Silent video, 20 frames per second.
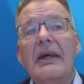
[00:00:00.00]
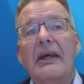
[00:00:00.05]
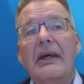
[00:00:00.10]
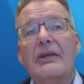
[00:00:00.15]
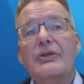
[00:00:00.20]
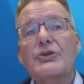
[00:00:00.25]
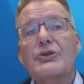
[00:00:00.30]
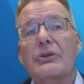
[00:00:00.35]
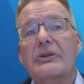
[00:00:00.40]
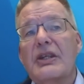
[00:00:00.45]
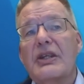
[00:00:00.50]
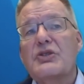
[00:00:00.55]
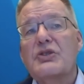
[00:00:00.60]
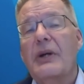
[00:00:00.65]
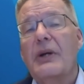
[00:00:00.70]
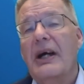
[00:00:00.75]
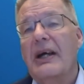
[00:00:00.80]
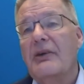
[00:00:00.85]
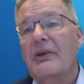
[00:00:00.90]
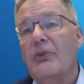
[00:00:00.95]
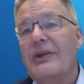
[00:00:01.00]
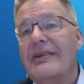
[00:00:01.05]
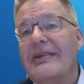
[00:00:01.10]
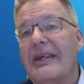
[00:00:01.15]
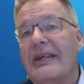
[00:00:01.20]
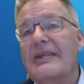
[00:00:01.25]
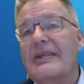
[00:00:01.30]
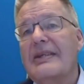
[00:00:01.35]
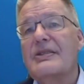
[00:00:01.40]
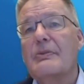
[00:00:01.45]
and so that's why we
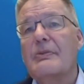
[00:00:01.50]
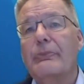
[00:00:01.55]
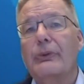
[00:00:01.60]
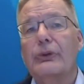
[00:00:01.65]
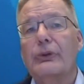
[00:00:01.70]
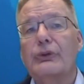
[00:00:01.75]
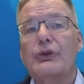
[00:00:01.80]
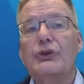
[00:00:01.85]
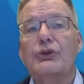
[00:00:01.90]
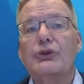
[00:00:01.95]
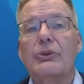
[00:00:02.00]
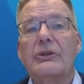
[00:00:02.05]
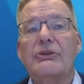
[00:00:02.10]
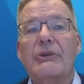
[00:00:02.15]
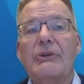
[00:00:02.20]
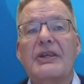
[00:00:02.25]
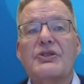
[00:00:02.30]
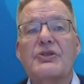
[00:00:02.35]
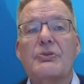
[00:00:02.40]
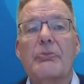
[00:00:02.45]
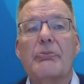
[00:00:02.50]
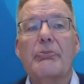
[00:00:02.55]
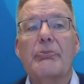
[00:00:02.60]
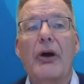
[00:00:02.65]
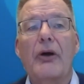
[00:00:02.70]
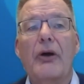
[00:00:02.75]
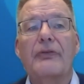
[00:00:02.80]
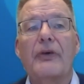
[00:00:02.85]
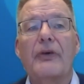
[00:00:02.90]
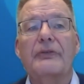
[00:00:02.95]
think it's important to address
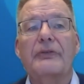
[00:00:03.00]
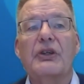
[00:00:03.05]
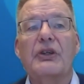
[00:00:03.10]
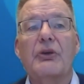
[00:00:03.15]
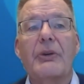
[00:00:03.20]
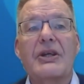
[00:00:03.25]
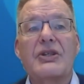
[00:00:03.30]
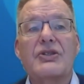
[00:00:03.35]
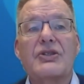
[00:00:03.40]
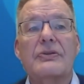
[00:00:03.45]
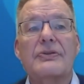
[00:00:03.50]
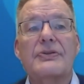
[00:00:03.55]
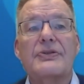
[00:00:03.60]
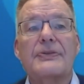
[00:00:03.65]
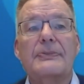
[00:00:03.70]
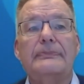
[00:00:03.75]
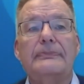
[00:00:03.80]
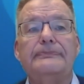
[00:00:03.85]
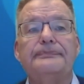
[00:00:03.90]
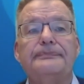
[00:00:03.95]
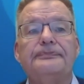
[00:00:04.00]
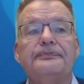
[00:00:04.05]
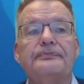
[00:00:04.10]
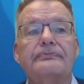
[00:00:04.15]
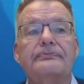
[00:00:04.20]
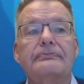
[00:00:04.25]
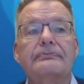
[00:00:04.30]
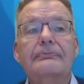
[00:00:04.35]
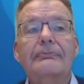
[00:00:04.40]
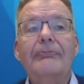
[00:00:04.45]
both of the questions.
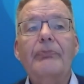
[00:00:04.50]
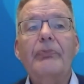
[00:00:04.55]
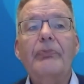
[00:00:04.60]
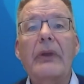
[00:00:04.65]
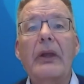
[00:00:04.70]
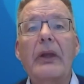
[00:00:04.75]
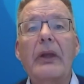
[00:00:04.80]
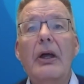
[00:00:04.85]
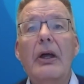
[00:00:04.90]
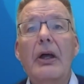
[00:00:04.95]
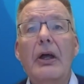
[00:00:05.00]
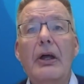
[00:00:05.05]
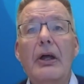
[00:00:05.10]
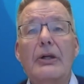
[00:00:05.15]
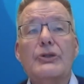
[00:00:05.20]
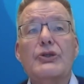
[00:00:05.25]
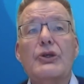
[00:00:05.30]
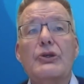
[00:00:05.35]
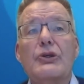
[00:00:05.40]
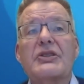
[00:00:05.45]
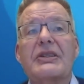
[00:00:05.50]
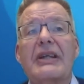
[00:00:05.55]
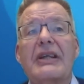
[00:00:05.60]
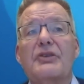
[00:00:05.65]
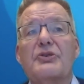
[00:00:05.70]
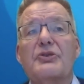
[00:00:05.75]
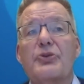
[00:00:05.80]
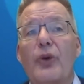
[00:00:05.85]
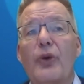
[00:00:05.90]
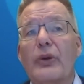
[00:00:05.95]
So
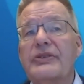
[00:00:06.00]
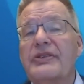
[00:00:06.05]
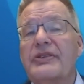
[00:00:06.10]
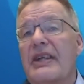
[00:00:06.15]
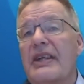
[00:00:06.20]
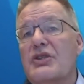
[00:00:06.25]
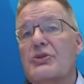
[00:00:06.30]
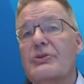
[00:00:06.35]
slide 14 actually